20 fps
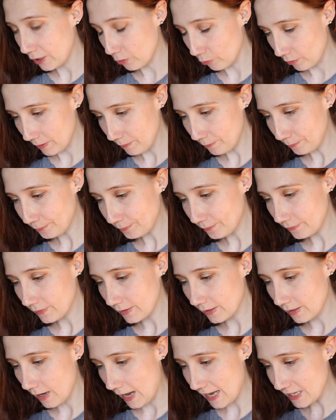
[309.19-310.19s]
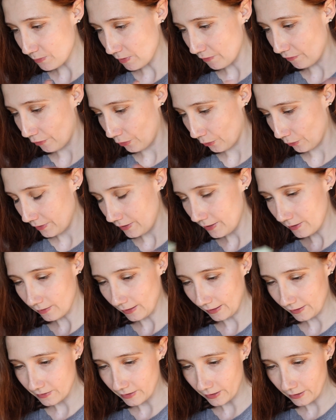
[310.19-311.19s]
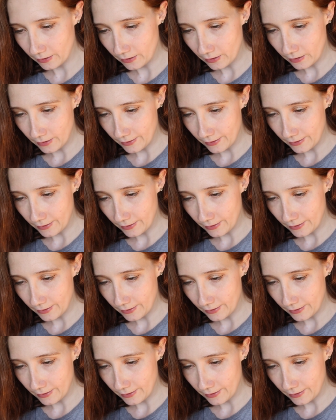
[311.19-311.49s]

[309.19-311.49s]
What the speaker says: Cream, SPF 30, like I said.